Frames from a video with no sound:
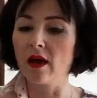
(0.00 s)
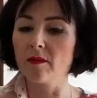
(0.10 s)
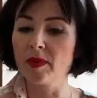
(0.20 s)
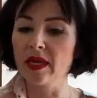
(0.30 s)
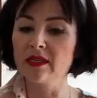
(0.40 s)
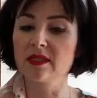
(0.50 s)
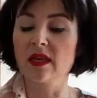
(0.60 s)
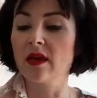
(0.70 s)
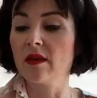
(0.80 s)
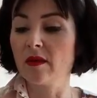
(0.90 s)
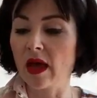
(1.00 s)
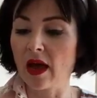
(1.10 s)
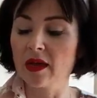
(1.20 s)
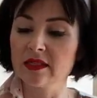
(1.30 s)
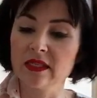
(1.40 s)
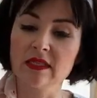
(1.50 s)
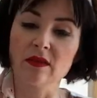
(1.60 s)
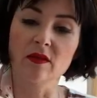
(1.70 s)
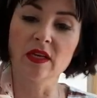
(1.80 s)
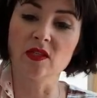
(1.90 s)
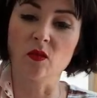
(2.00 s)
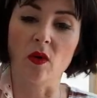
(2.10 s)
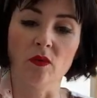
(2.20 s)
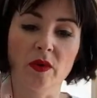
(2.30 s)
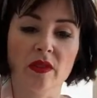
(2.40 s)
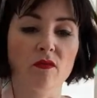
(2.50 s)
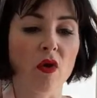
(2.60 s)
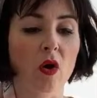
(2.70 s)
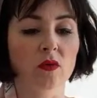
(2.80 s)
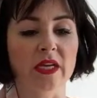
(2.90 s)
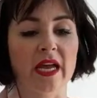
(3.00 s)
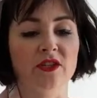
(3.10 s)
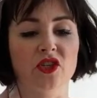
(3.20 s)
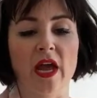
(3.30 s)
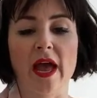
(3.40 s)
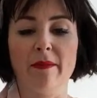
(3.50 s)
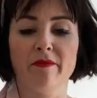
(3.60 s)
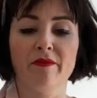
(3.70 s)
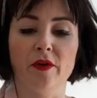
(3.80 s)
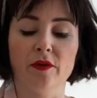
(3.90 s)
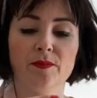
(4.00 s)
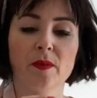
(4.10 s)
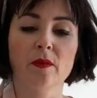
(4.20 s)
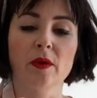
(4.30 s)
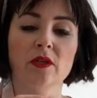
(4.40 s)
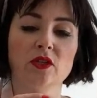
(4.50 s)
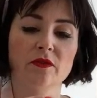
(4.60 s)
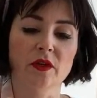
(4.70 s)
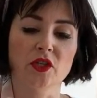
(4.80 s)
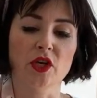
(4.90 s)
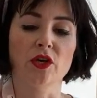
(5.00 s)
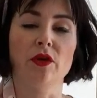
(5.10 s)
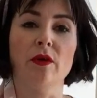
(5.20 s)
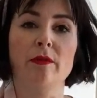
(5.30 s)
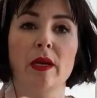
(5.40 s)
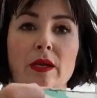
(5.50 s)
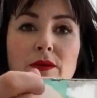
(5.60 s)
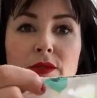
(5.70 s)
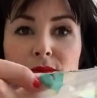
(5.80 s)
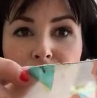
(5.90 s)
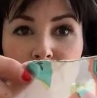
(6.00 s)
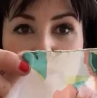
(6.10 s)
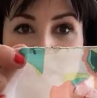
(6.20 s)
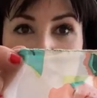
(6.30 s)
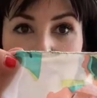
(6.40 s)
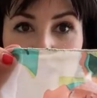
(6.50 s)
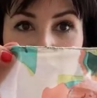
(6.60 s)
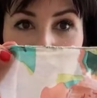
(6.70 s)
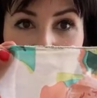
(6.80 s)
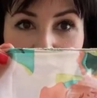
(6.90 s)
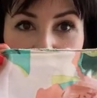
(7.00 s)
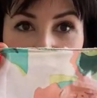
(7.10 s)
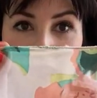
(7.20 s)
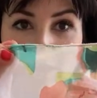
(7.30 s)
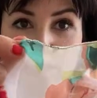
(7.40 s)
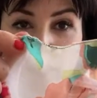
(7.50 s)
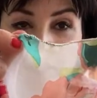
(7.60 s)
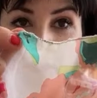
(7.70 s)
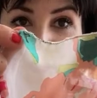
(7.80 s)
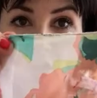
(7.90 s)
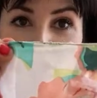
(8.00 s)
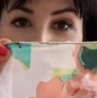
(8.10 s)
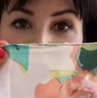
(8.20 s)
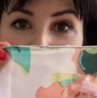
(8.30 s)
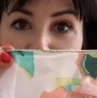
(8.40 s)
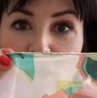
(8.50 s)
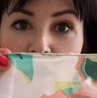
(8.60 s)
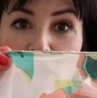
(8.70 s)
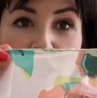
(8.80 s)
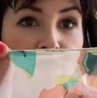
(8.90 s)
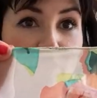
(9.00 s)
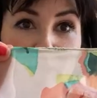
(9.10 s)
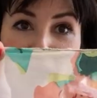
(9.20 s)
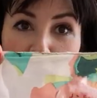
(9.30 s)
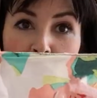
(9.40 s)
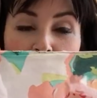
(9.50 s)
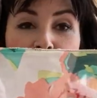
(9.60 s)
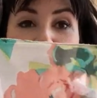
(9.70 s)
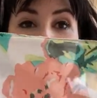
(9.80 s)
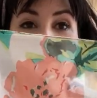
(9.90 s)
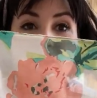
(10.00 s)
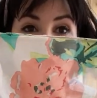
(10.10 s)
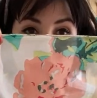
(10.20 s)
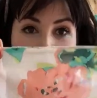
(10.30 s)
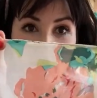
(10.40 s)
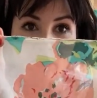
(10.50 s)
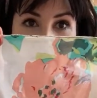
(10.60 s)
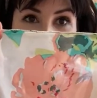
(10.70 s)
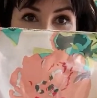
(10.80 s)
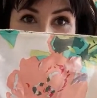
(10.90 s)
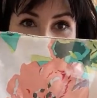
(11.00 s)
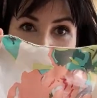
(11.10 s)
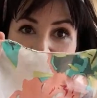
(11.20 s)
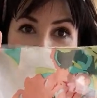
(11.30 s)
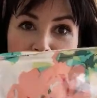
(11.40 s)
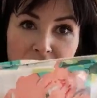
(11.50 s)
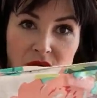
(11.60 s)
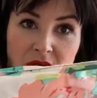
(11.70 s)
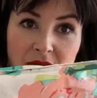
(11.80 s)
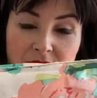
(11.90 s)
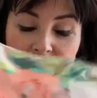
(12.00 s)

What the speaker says: piece that I did this one with a rolled edge hem foot, which if I show you up close, it looks like that. If you've got an overlocker, by all means, go onto that setting and do that.